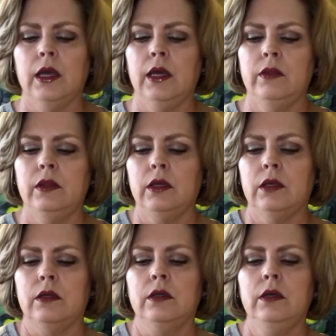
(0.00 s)
And
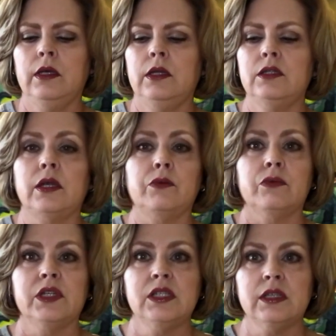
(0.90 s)
then it is a
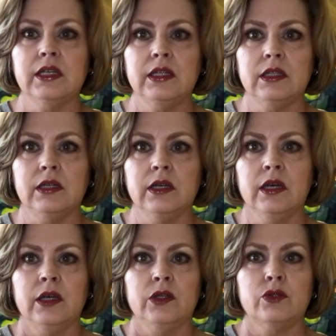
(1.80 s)
wristlet,
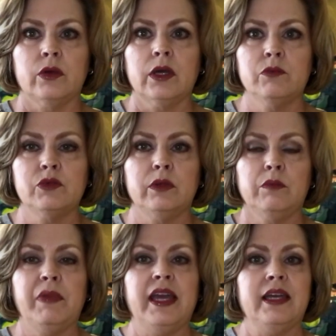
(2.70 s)
so it comes with
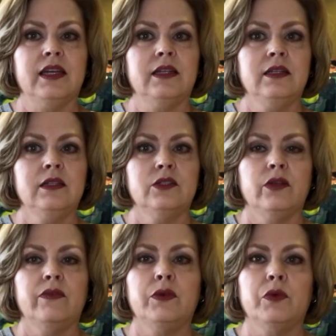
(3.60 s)
a band. So
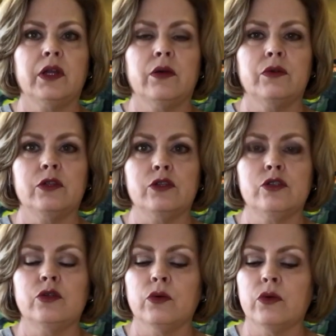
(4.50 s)
if you want to go to the
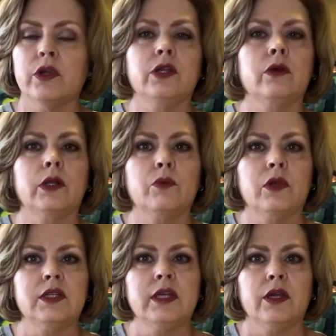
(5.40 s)
store and you only
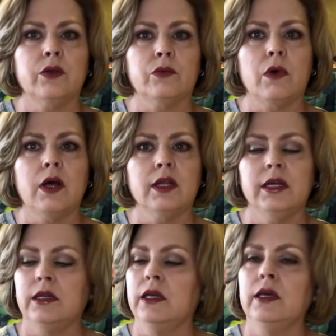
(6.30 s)
want to take your
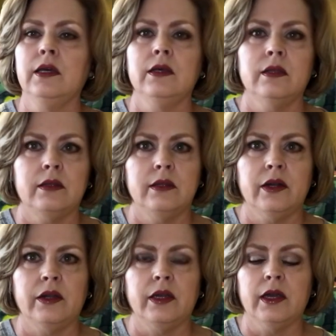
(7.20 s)
wallet,
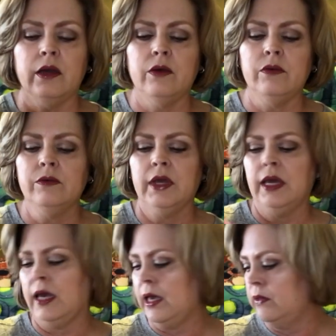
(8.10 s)
there you go.
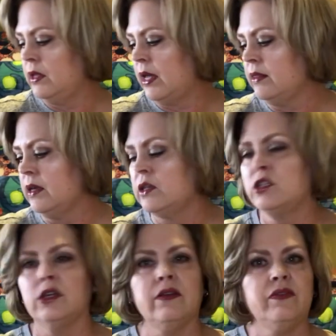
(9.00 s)
And then I think
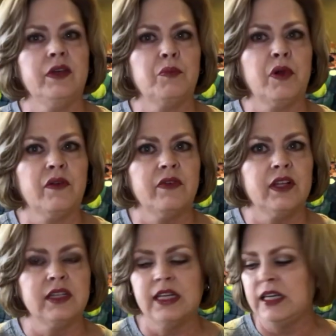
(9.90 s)
it's going to fit
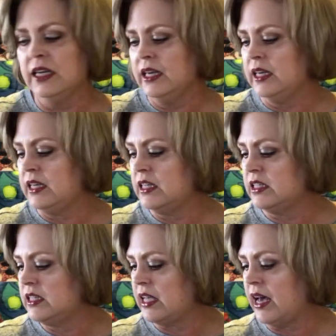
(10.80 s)
perfectly
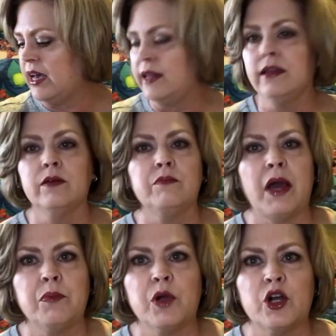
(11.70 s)
inside
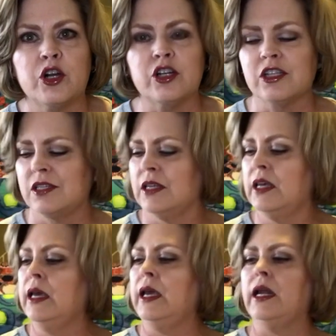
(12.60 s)
my purse.
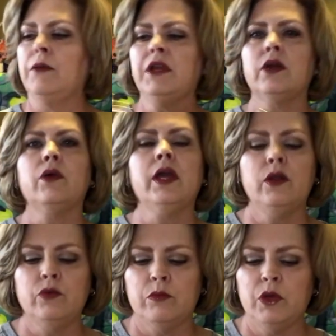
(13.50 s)
And I'm going to go
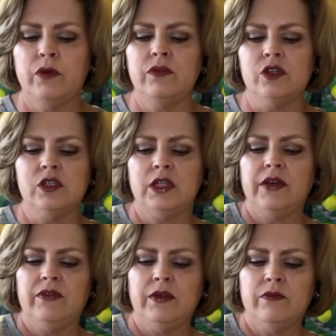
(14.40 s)
ahead and remove the
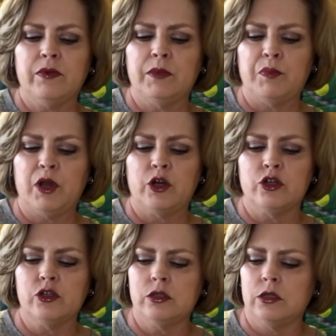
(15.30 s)
stuffing from the
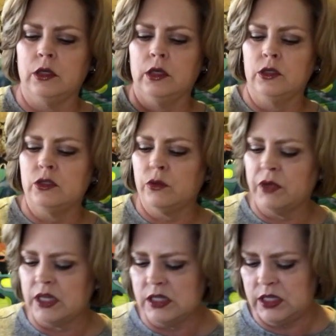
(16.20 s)
purse so
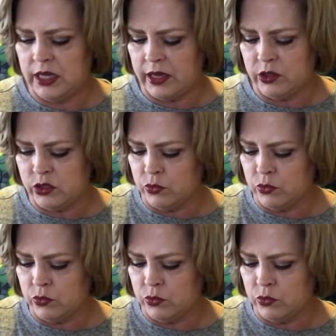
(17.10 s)
we can see how this